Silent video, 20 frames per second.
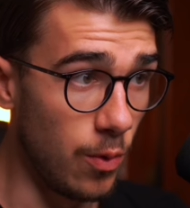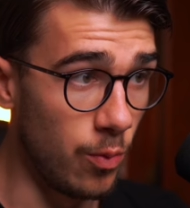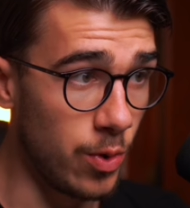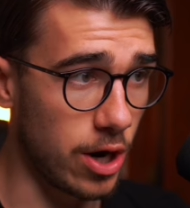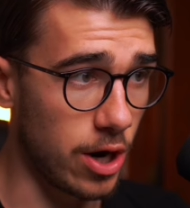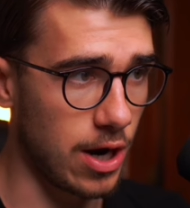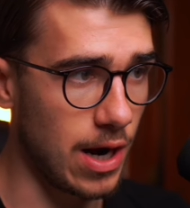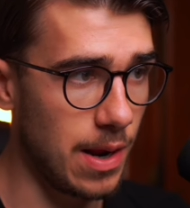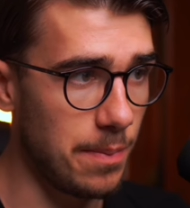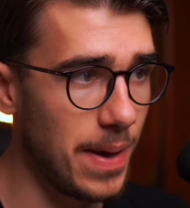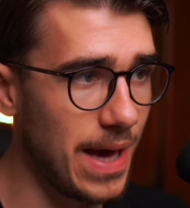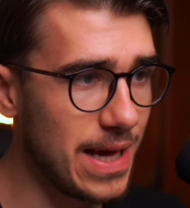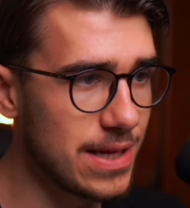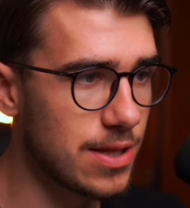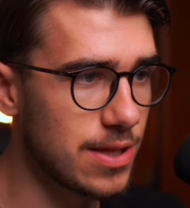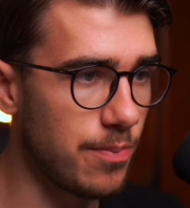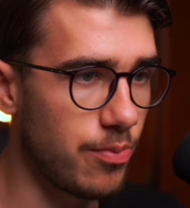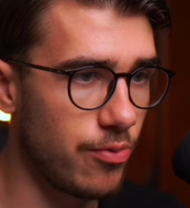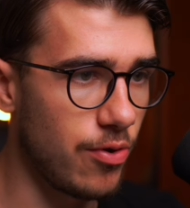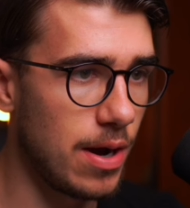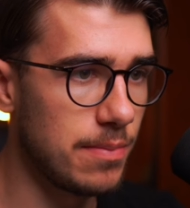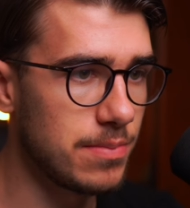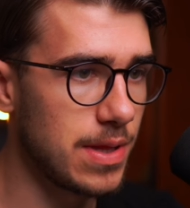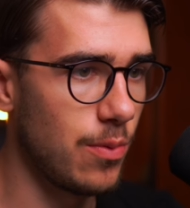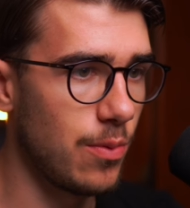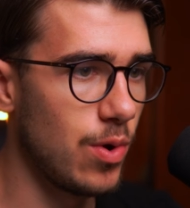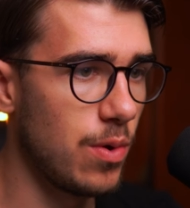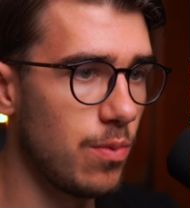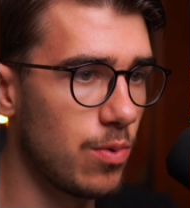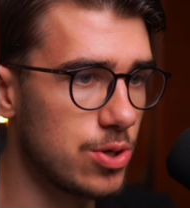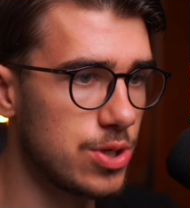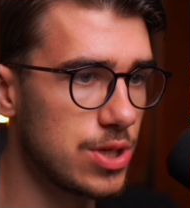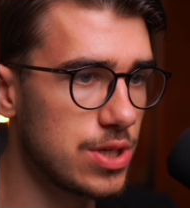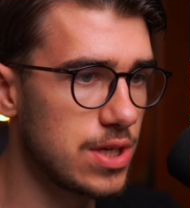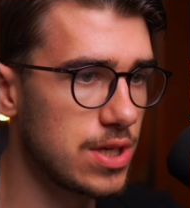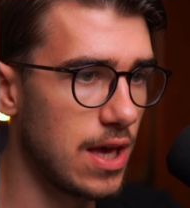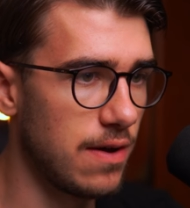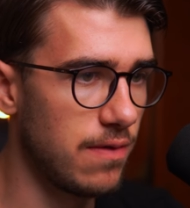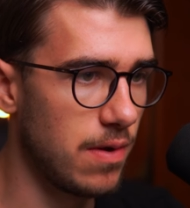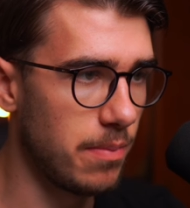we are going to paste the prompt that we were
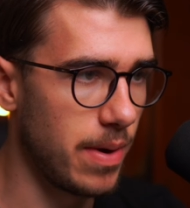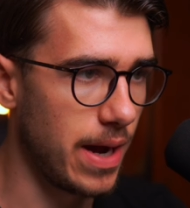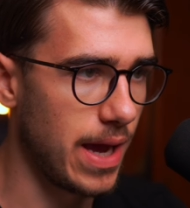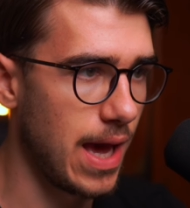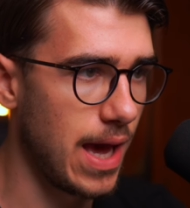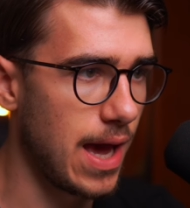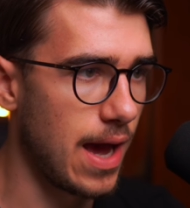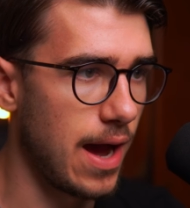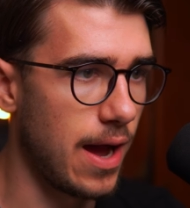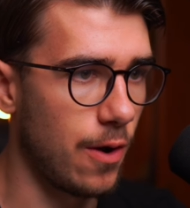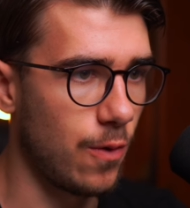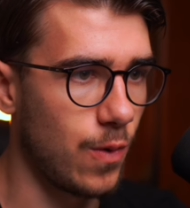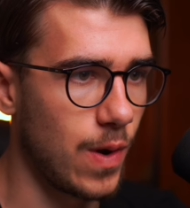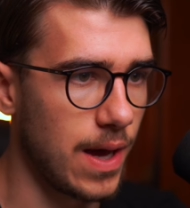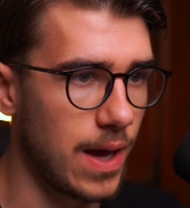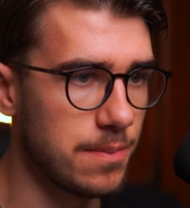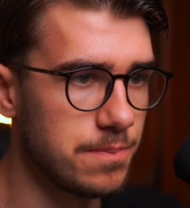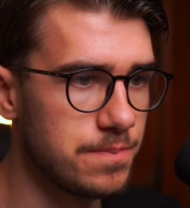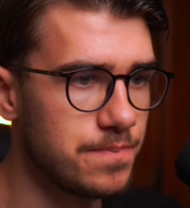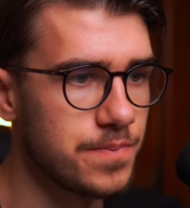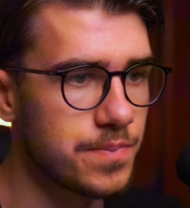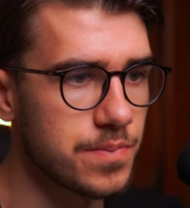just given by AI. Okay,